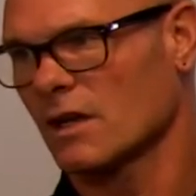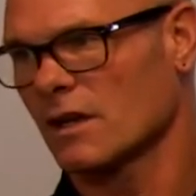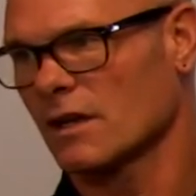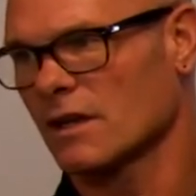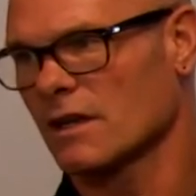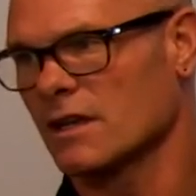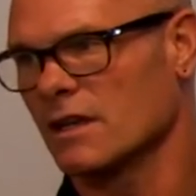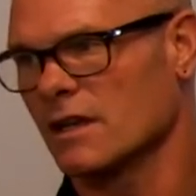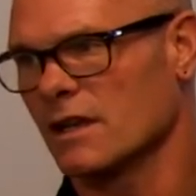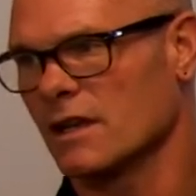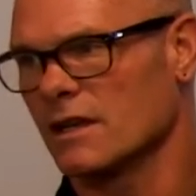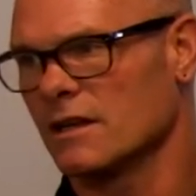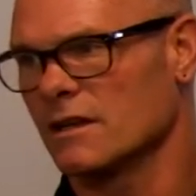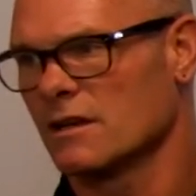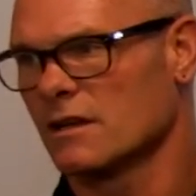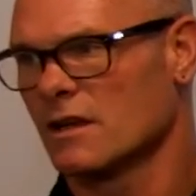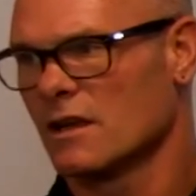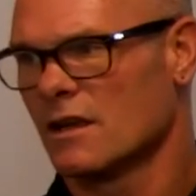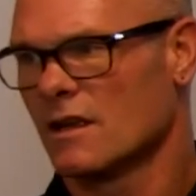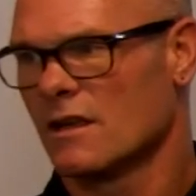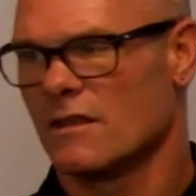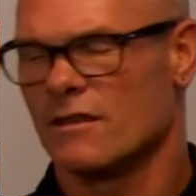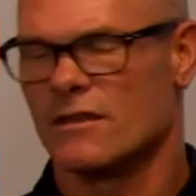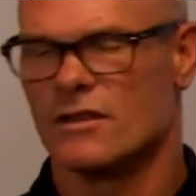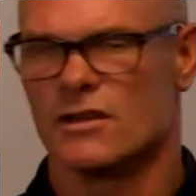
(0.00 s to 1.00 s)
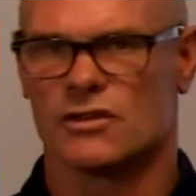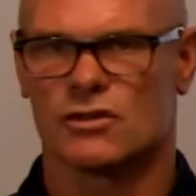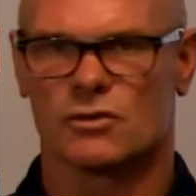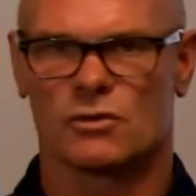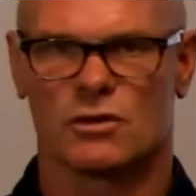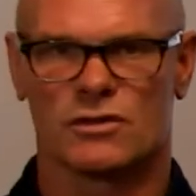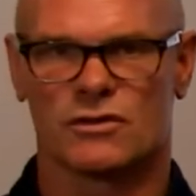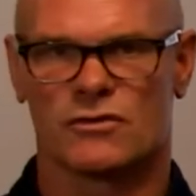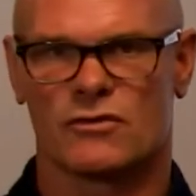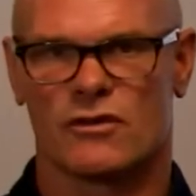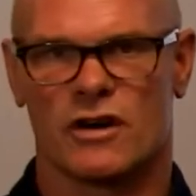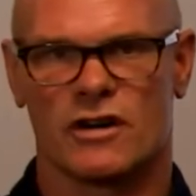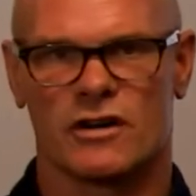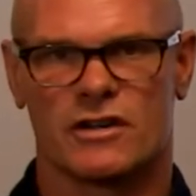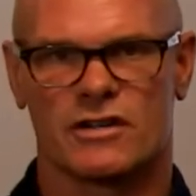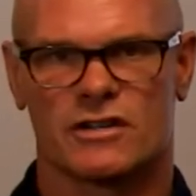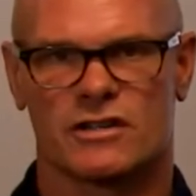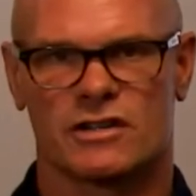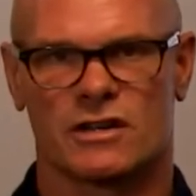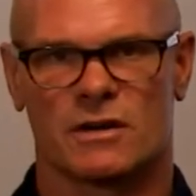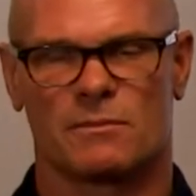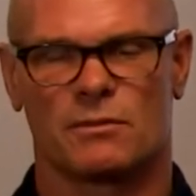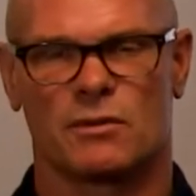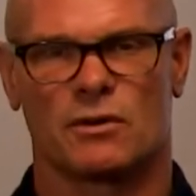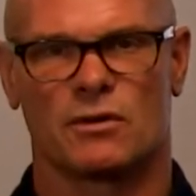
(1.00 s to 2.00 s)
again, this one's very
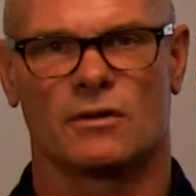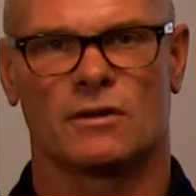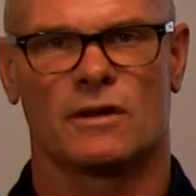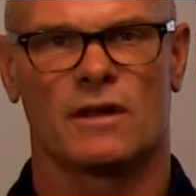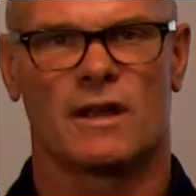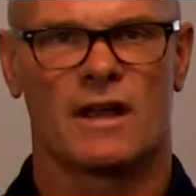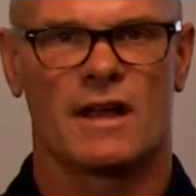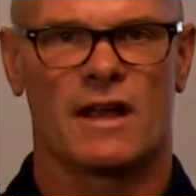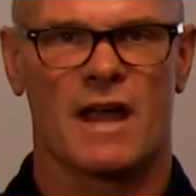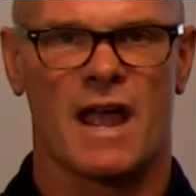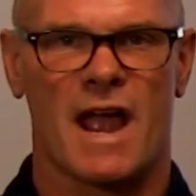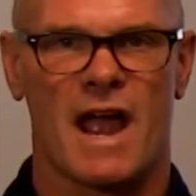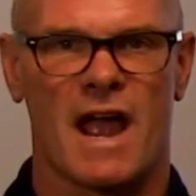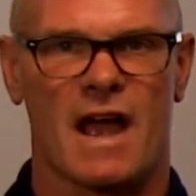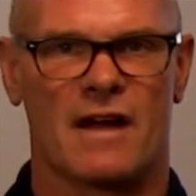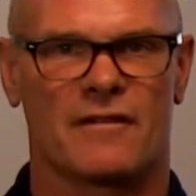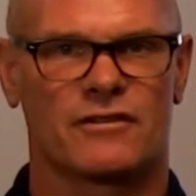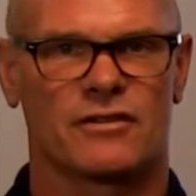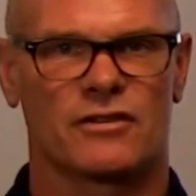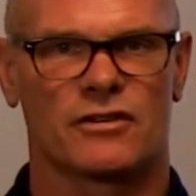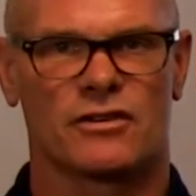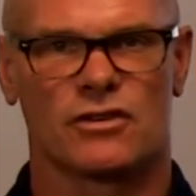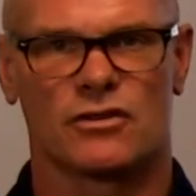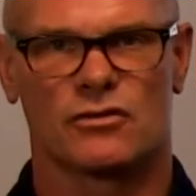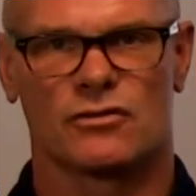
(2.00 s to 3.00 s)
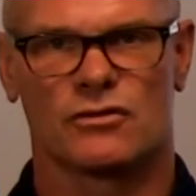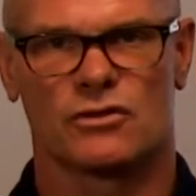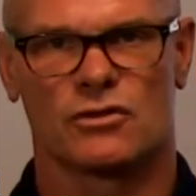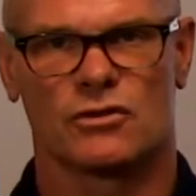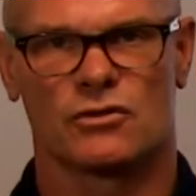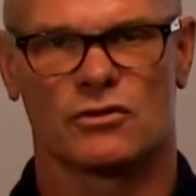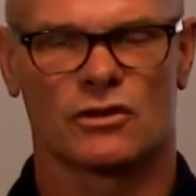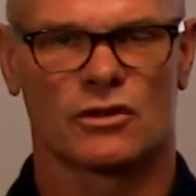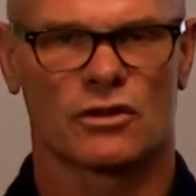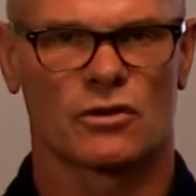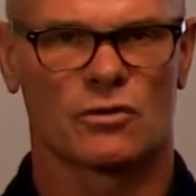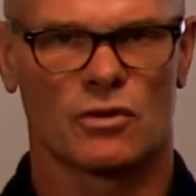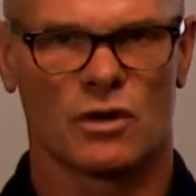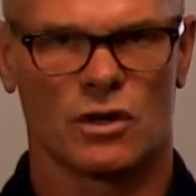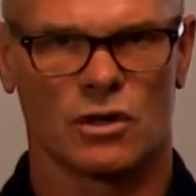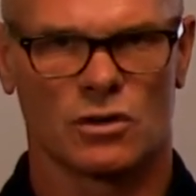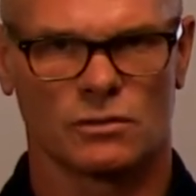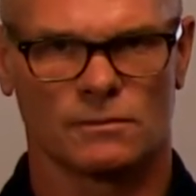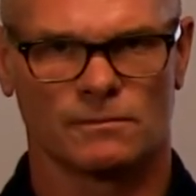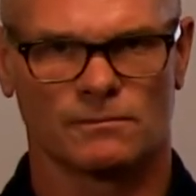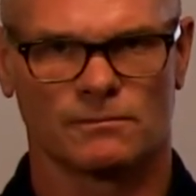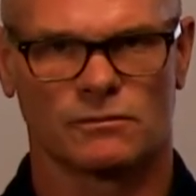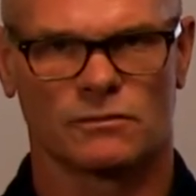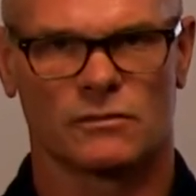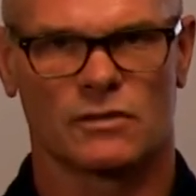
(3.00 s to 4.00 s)
simple. After you do the
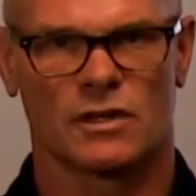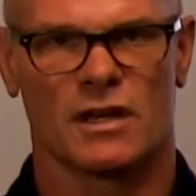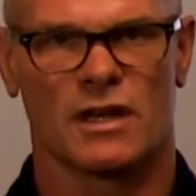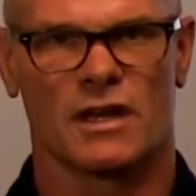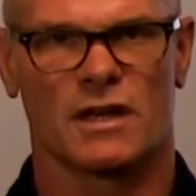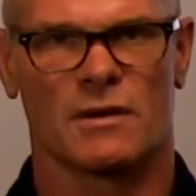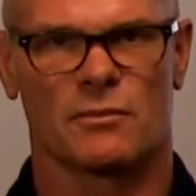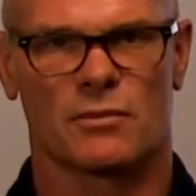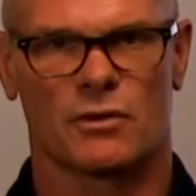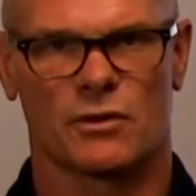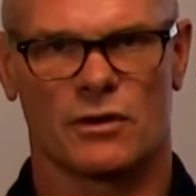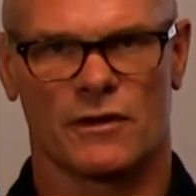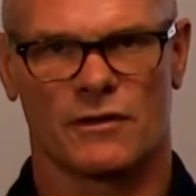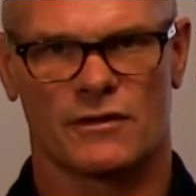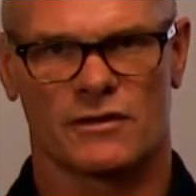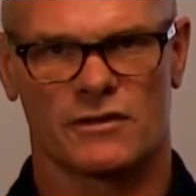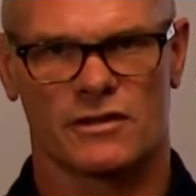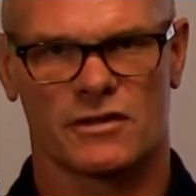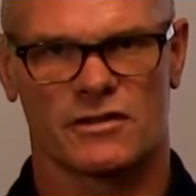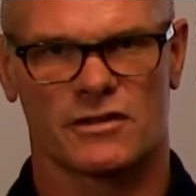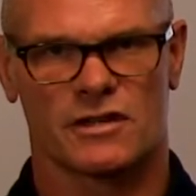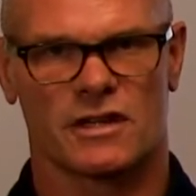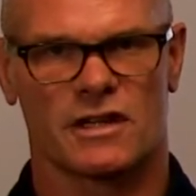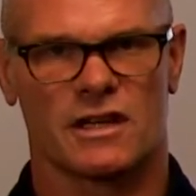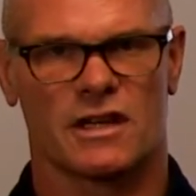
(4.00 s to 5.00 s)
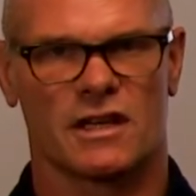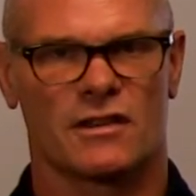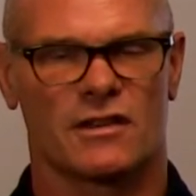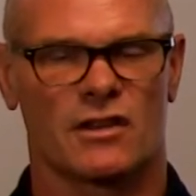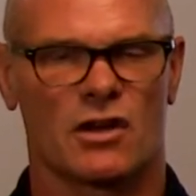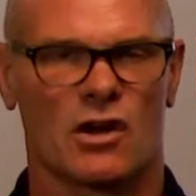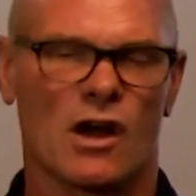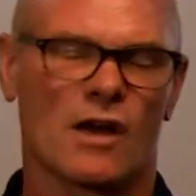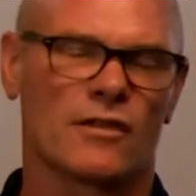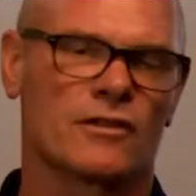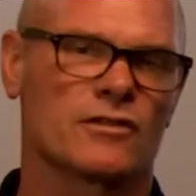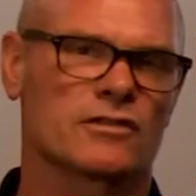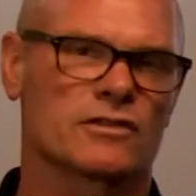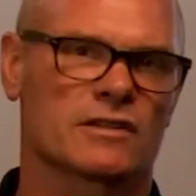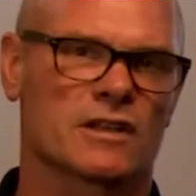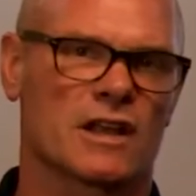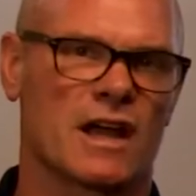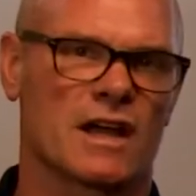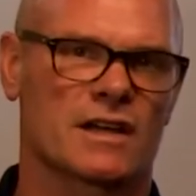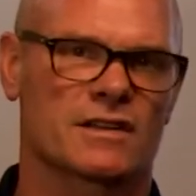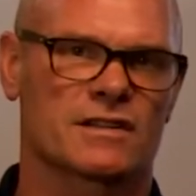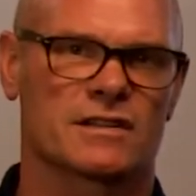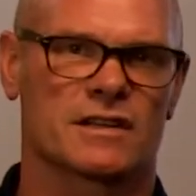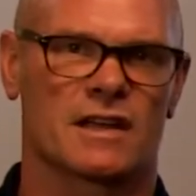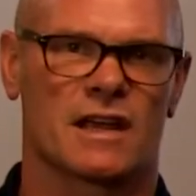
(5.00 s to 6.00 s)
quote, in parentheses again, the author's
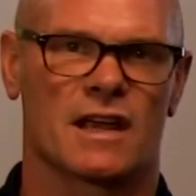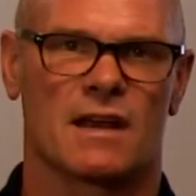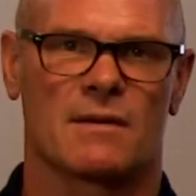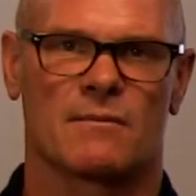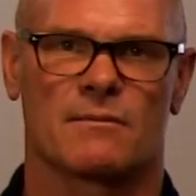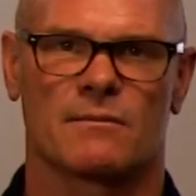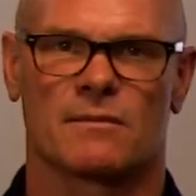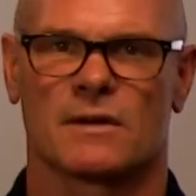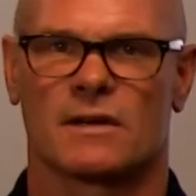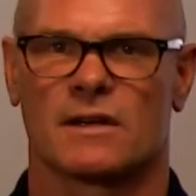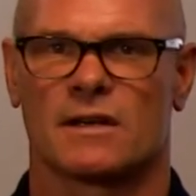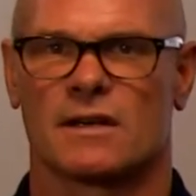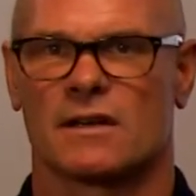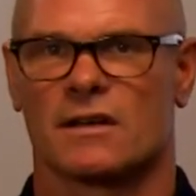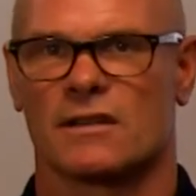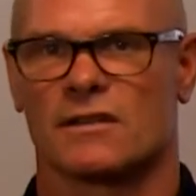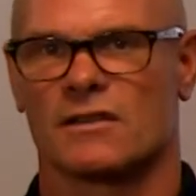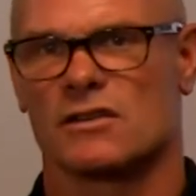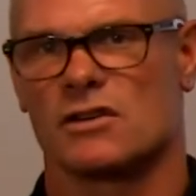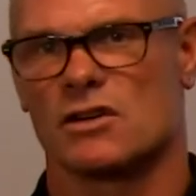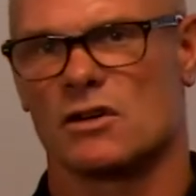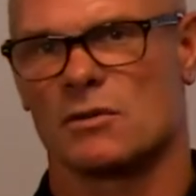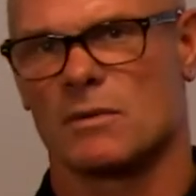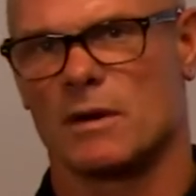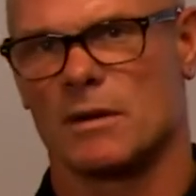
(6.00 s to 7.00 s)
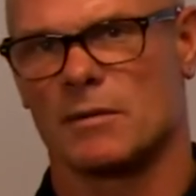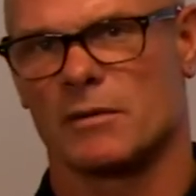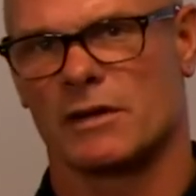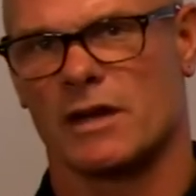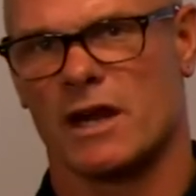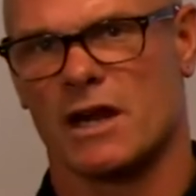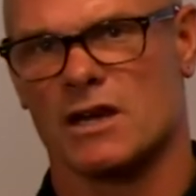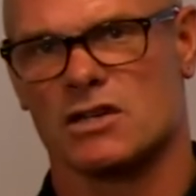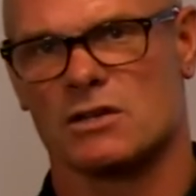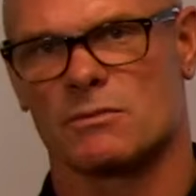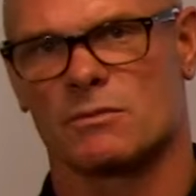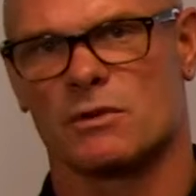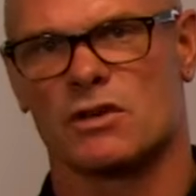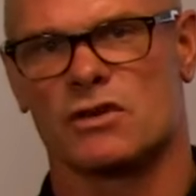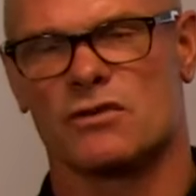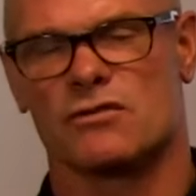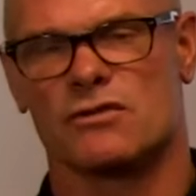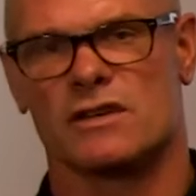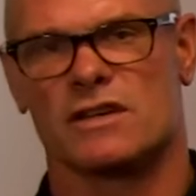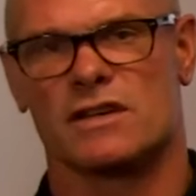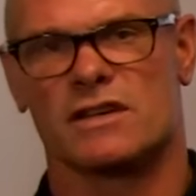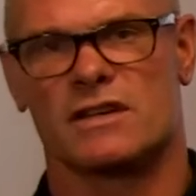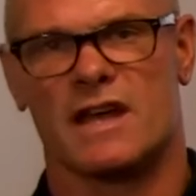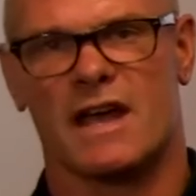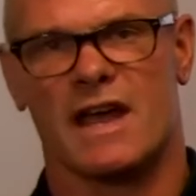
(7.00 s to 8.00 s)
last name, year of publication, but you
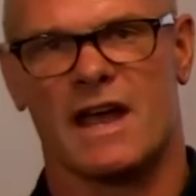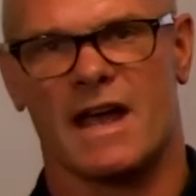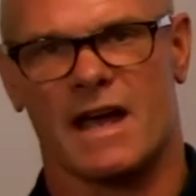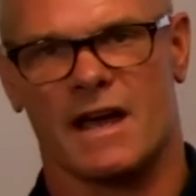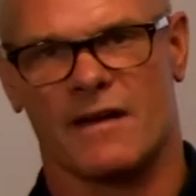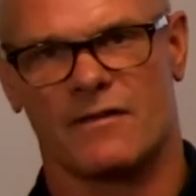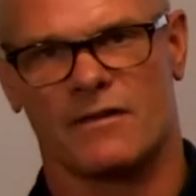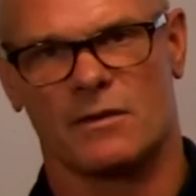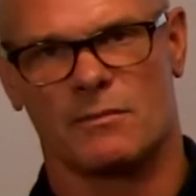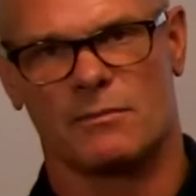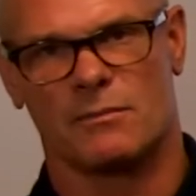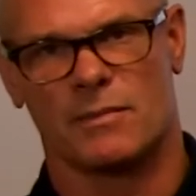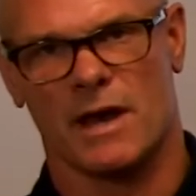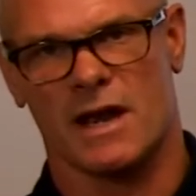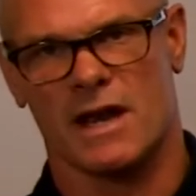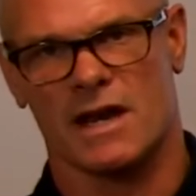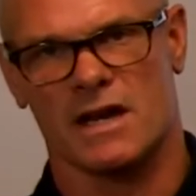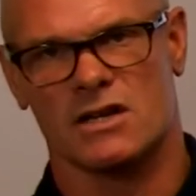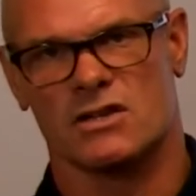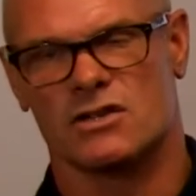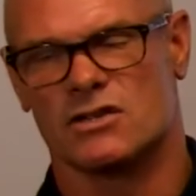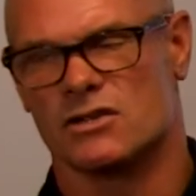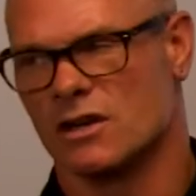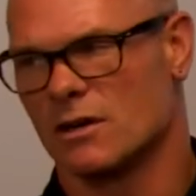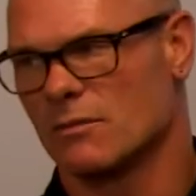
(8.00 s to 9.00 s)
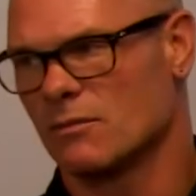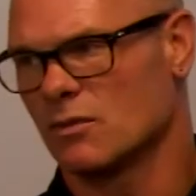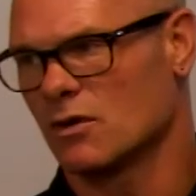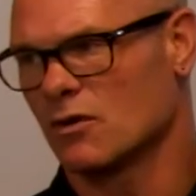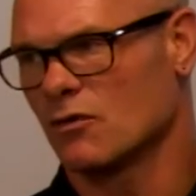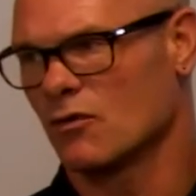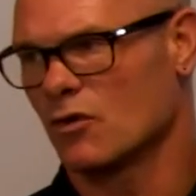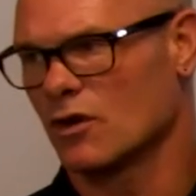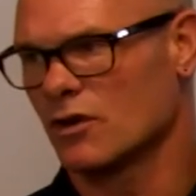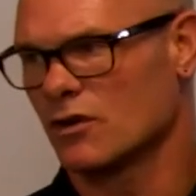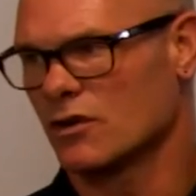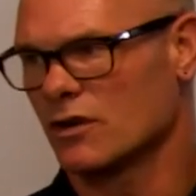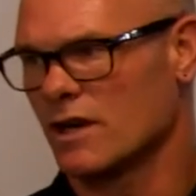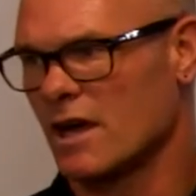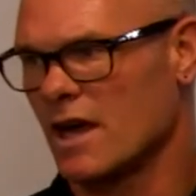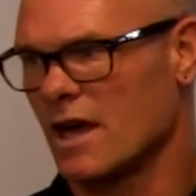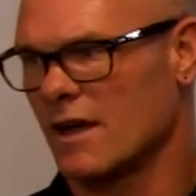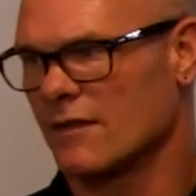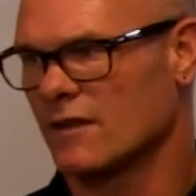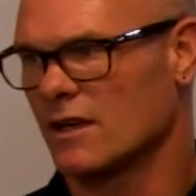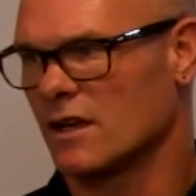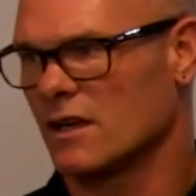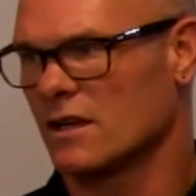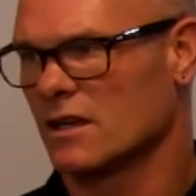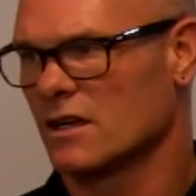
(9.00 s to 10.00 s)
need to add the page number of where you
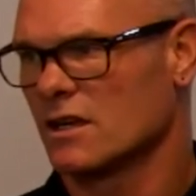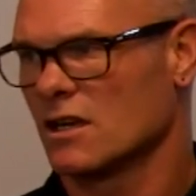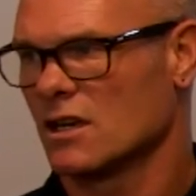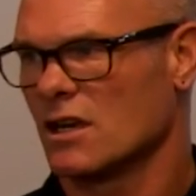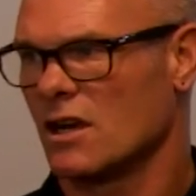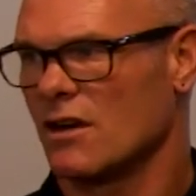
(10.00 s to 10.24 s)
got that.